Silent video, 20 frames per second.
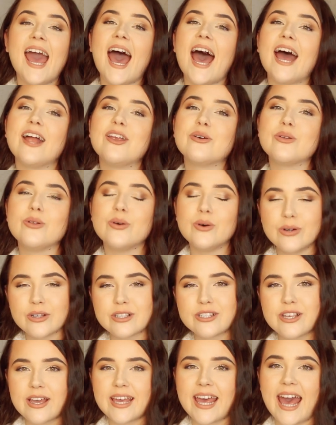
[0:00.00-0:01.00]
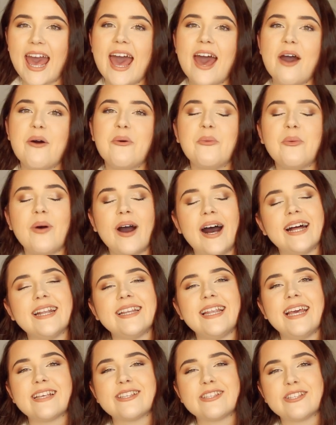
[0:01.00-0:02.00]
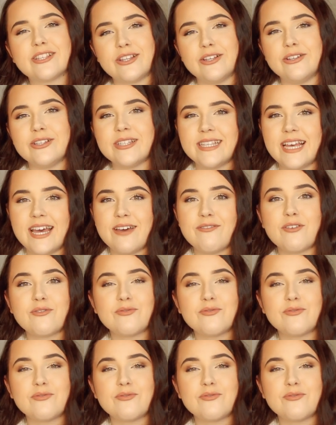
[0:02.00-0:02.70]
and you'll also get one exclusive